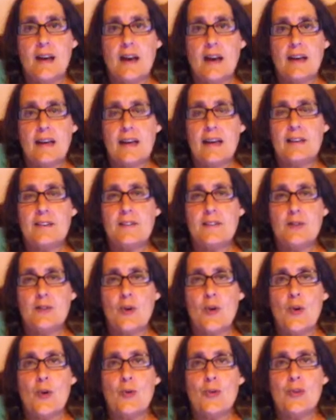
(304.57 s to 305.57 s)
I guess
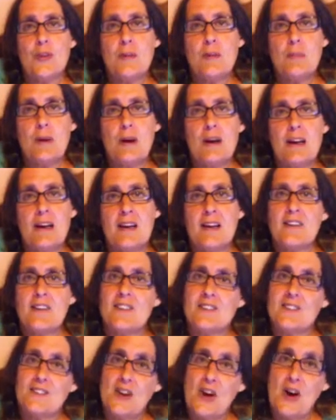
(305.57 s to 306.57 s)
only by
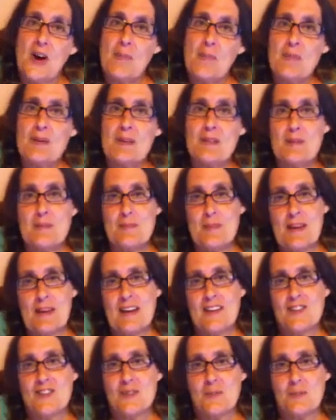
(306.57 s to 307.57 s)
stopping the
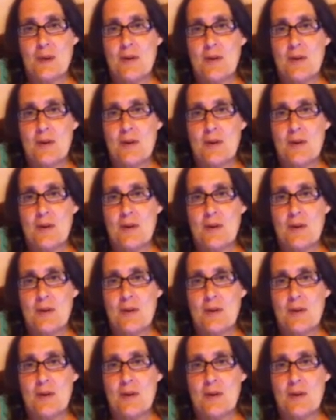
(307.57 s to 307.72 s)
patch am